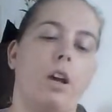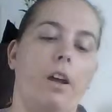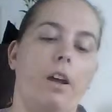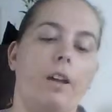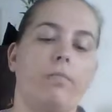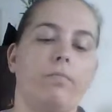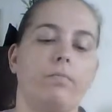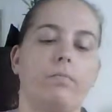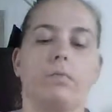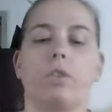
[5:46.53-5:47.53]
Alright,
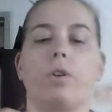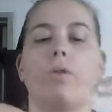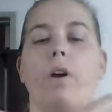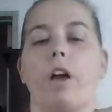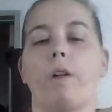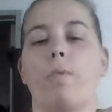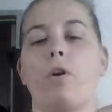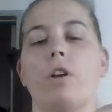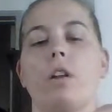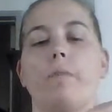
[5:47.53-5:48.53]
so I'm
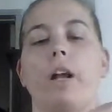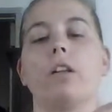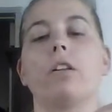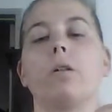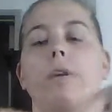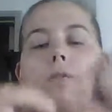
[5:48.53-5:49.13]
holding it about a little